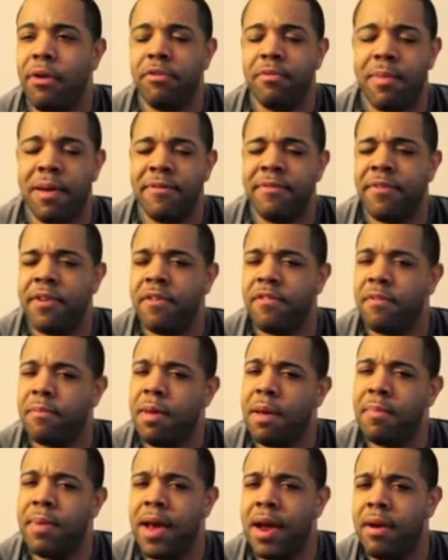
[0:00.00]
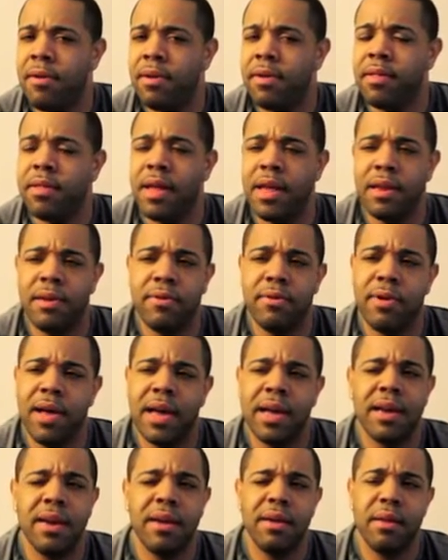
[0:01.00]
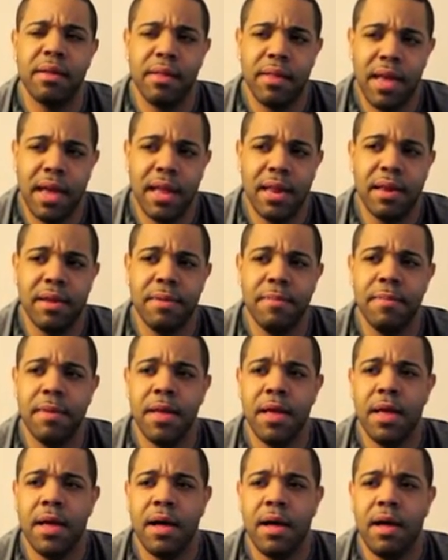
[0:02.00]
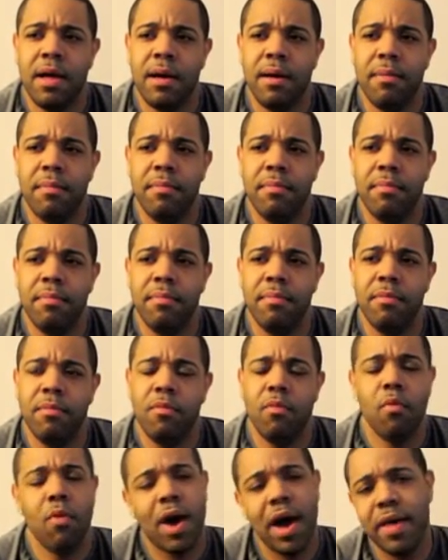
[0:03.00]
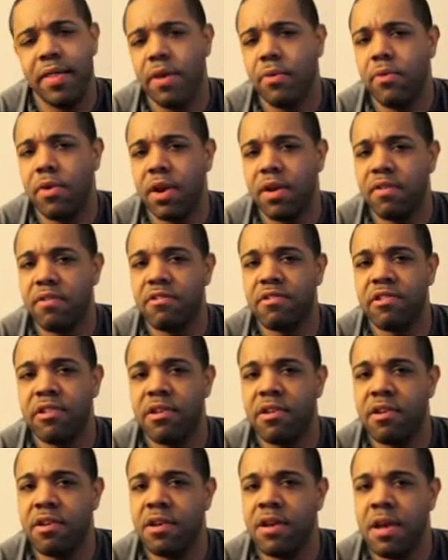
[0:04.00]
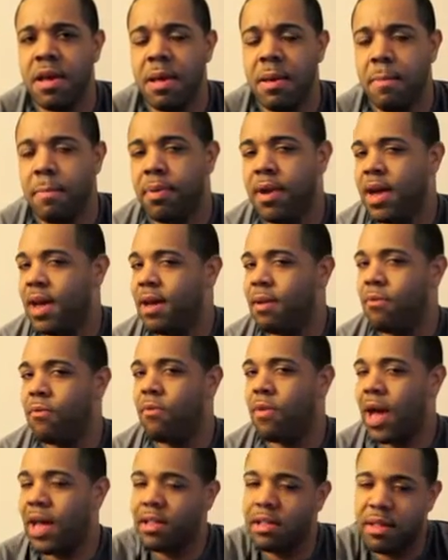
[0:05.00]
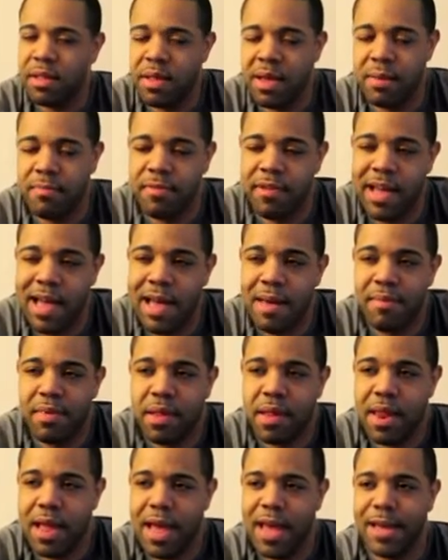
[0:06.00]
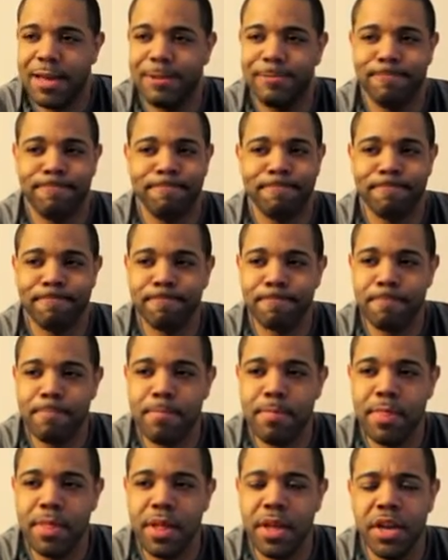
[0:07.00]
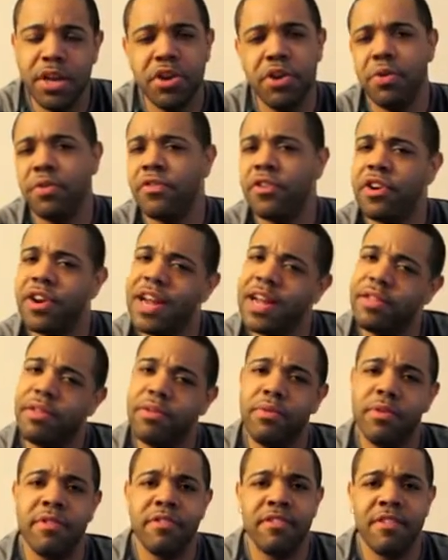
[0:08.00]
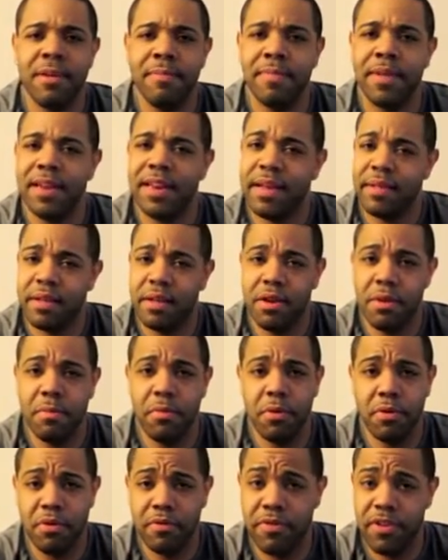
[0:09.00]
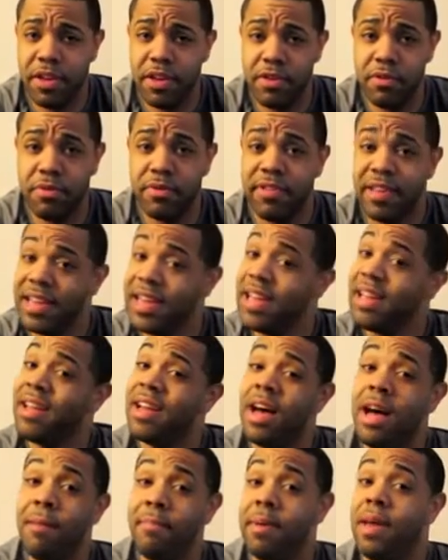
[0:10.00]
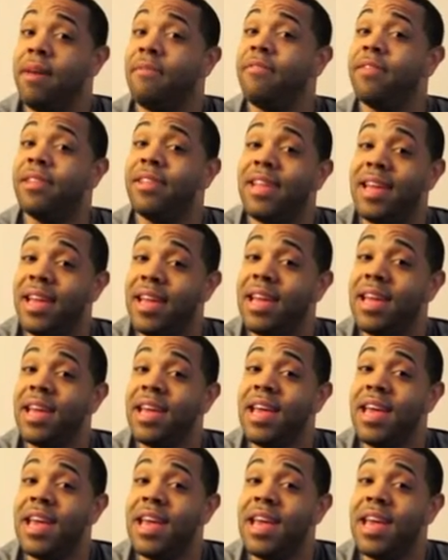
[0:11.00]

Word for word: was my fear from my parents I know I can understand them um, why they were concerned but at, at the same time it's like you know if you're not doing something that's going to motivate you to get up every day